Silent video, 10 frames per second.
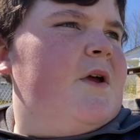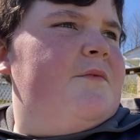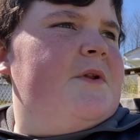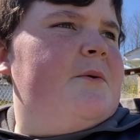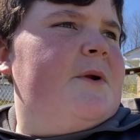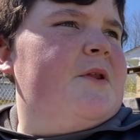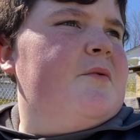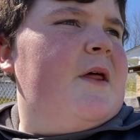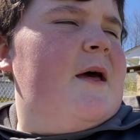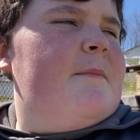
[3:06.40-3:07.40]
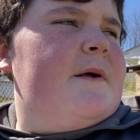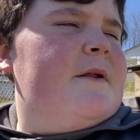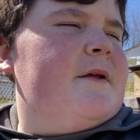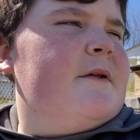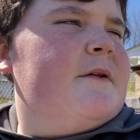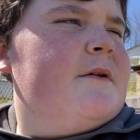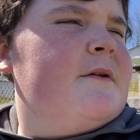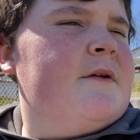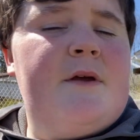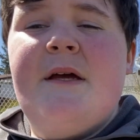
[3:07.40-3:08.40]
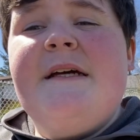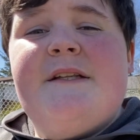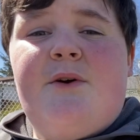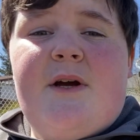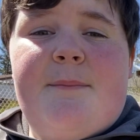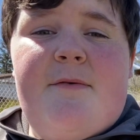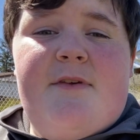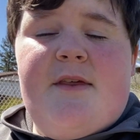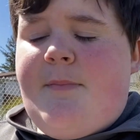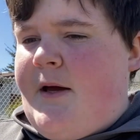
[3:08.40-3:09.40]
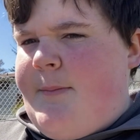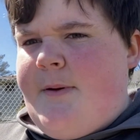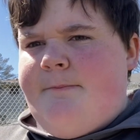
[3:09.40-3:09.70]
I really want to do that, but don't got PVC pipe.